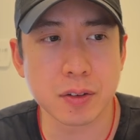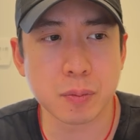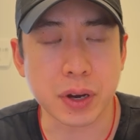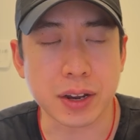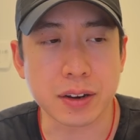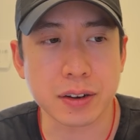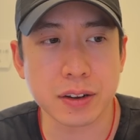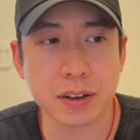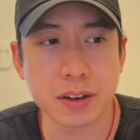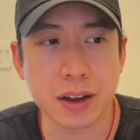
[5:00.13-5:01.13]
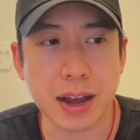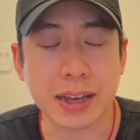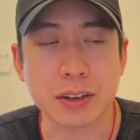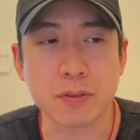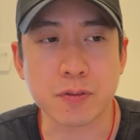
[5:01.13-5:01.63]
but I
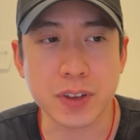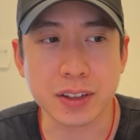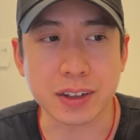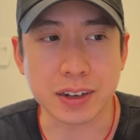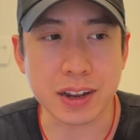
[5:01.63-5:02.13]
can feel it,